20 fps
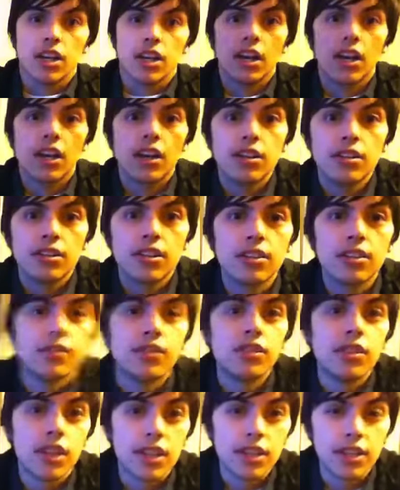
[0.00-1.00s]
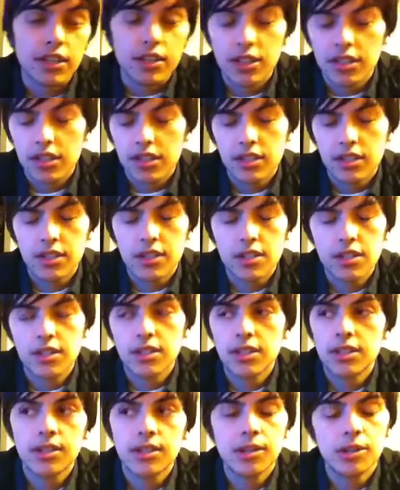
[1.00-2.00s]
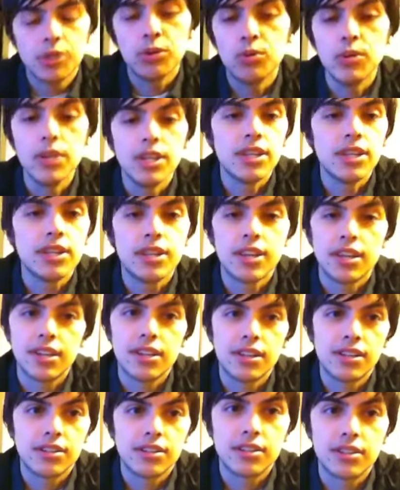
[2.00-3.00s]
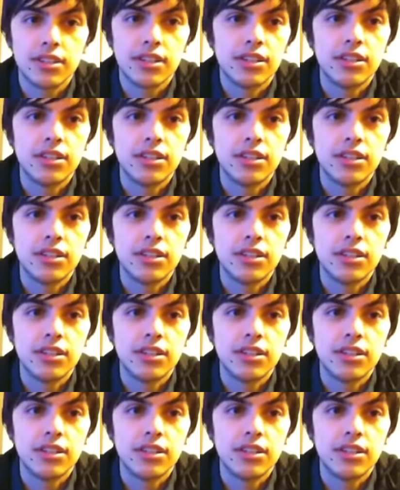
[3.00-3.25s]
I'll give you like a week, I guess.